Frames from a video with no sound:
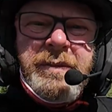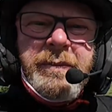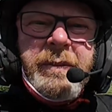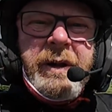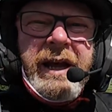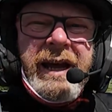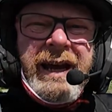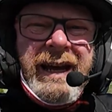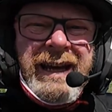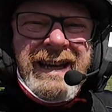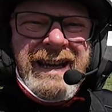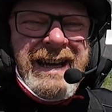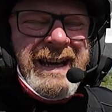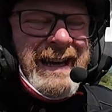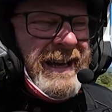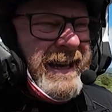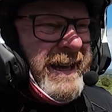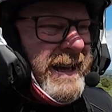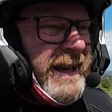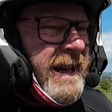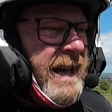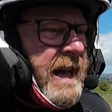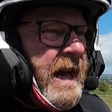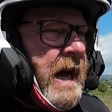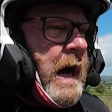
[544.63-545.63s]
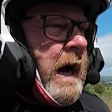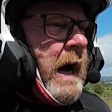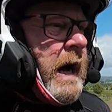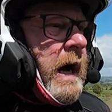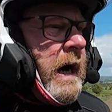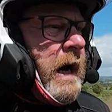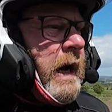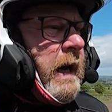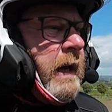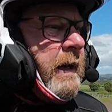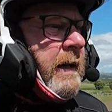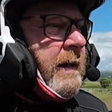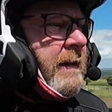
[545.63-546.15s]
to play,
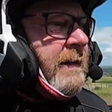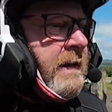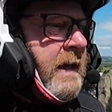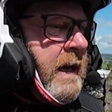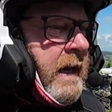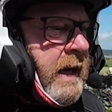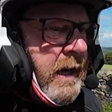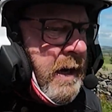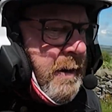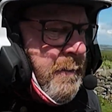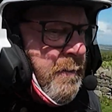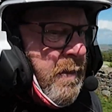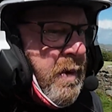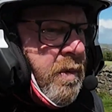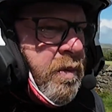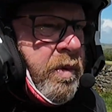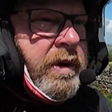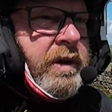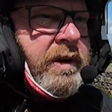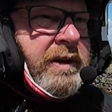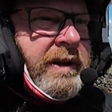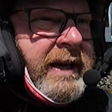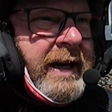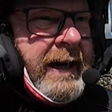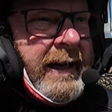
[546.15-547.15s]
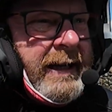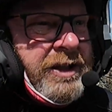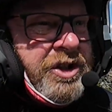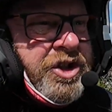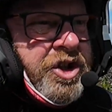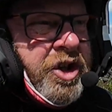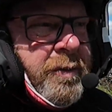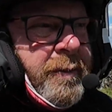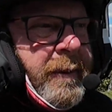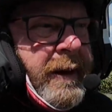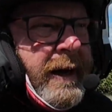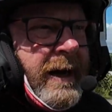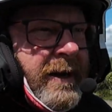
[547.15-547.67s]
and we'll catch
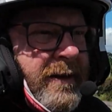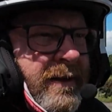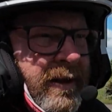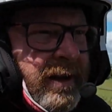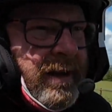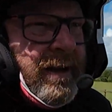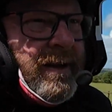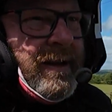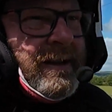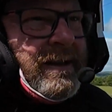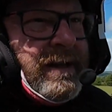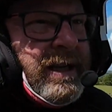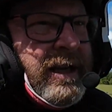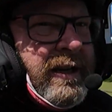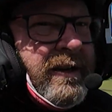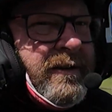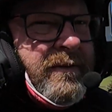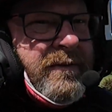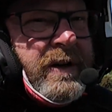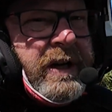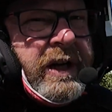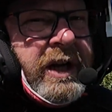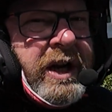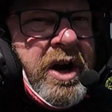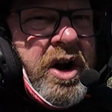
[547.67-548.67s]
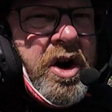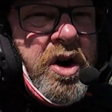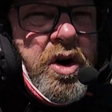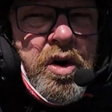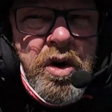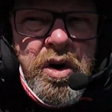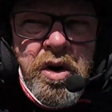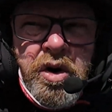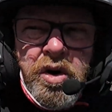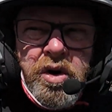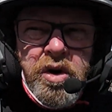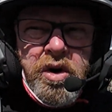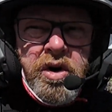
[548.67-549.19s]
up either this evening
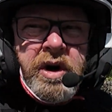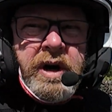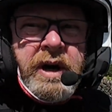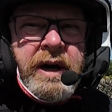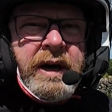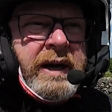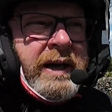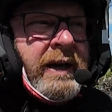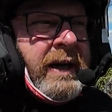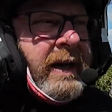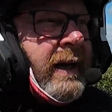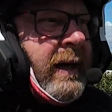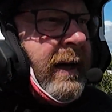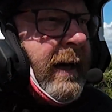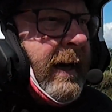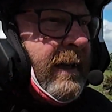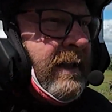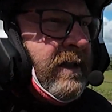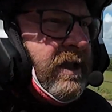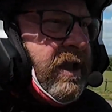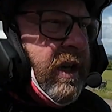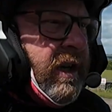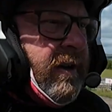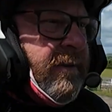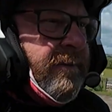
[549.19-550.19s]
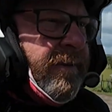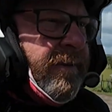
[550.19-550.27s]
or as a